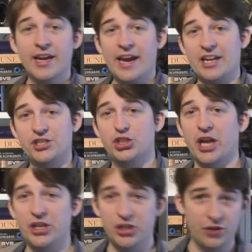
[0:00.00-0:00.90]

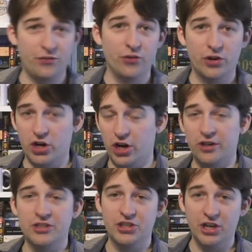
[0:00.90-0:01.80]
exchange it for
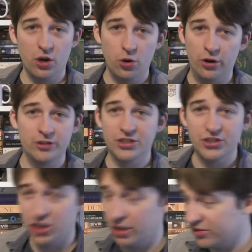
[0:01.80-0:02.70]
currency or goods and
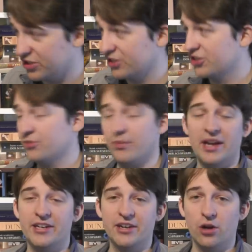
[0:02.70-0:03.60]
services
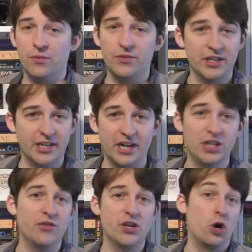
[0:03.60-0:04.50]
depending on the kind
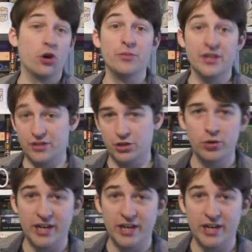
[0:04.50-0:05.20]
of economy that you